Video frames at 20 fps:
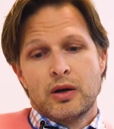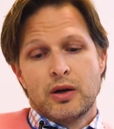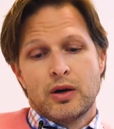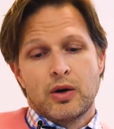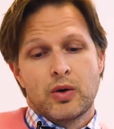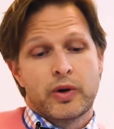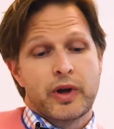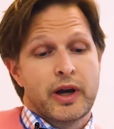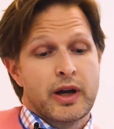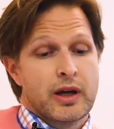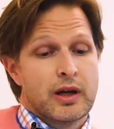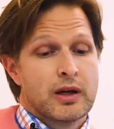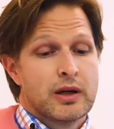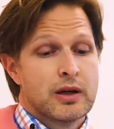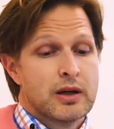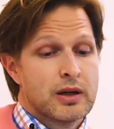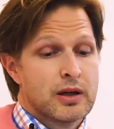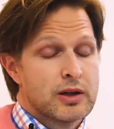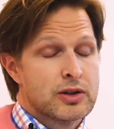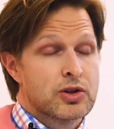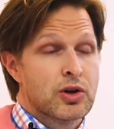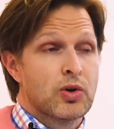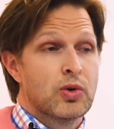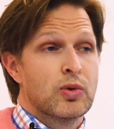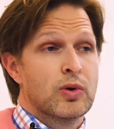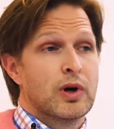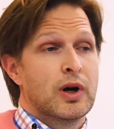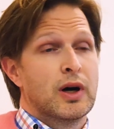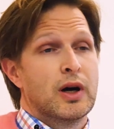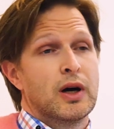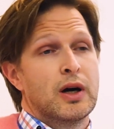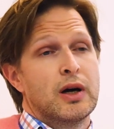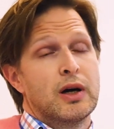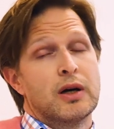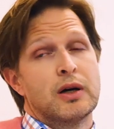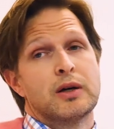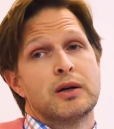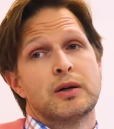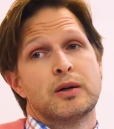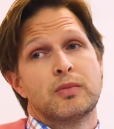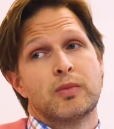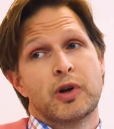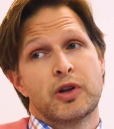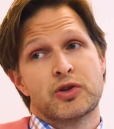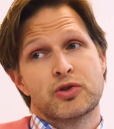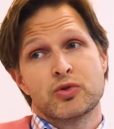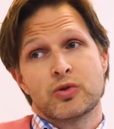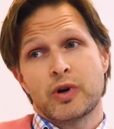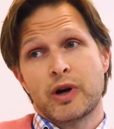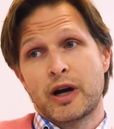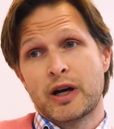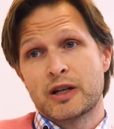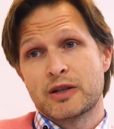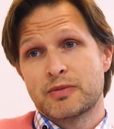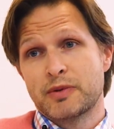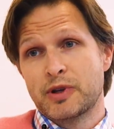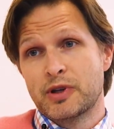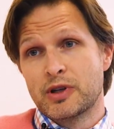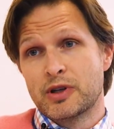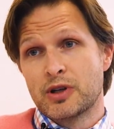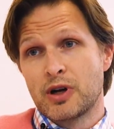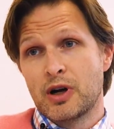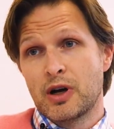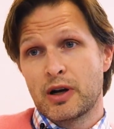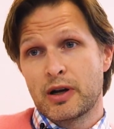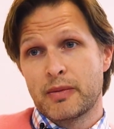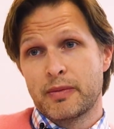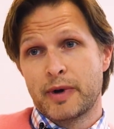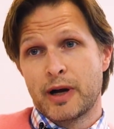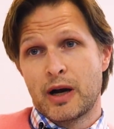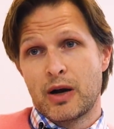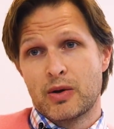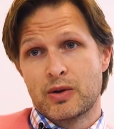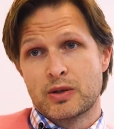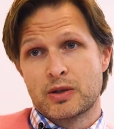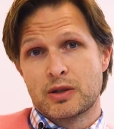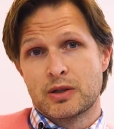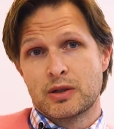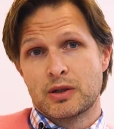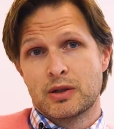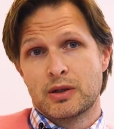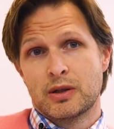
Okay, so Mansour asked me to talk about,